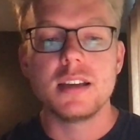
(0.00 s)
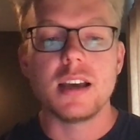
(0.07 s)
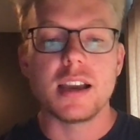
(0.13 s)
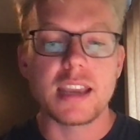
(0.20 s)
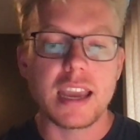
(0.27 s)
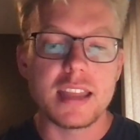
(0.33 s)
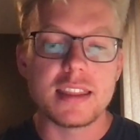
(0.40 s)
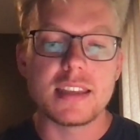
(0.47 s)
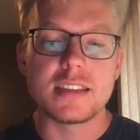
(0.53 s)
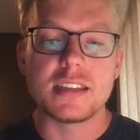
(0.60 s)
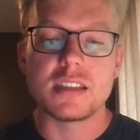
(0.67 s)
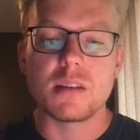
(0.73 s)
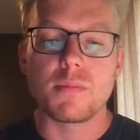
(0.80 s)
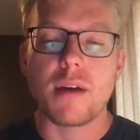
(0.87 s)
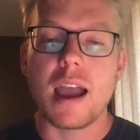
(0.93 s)
Again, this is
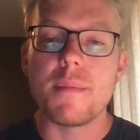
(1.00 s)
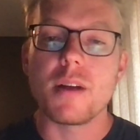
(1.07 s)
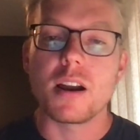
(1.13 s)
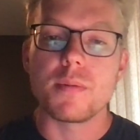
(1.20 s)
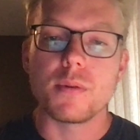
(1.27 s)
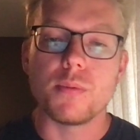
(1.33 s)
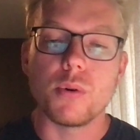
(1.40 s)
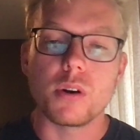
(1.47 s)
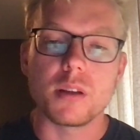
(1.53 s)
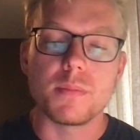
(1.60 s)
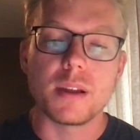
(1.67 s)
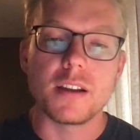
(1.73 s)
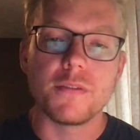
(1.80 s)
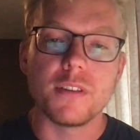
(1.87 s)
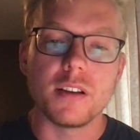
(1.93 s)
the primary purported
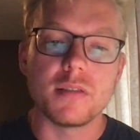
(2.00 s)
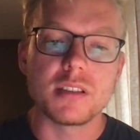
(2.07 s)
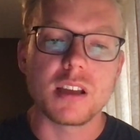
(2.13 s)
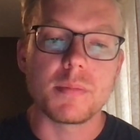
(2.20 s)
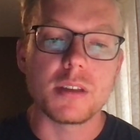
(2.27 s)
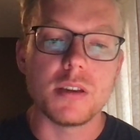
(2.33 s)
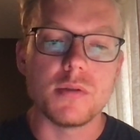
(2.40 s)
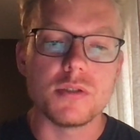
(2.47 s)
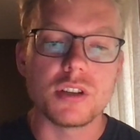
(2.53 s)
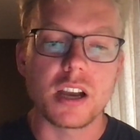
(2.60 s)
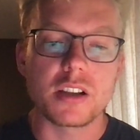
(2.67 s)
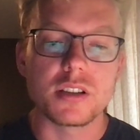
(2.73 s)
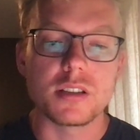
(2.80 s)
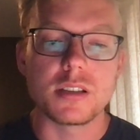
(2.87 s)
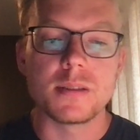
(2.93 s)
benefit of sub Q
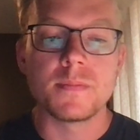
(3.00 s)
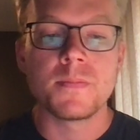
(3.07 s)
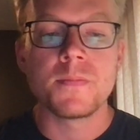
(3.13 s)
injections.